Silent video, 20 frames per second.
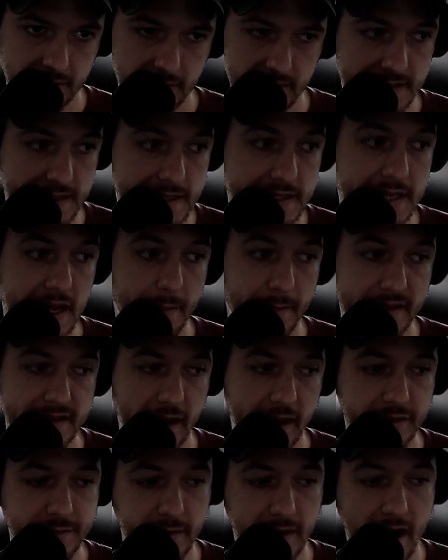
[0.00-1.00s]
This is how many
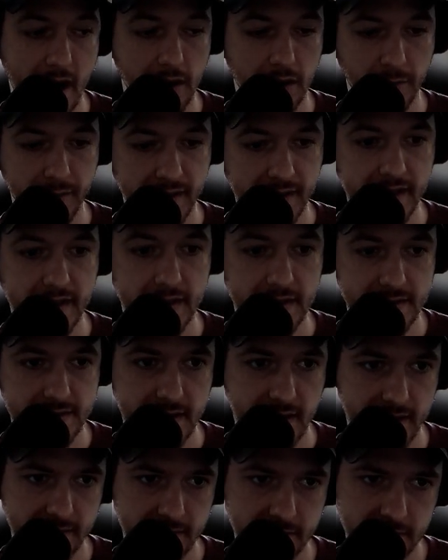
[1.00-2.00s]
times per hour we can get this
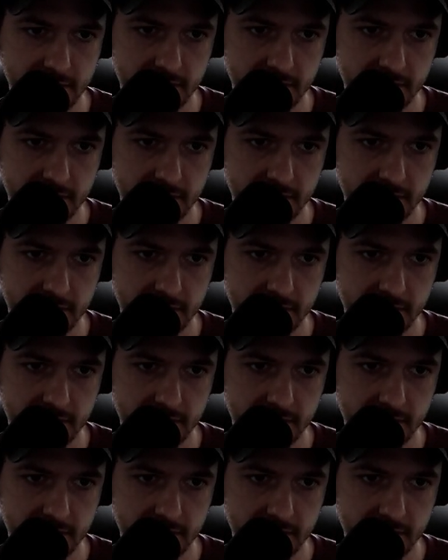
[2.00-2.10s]
done.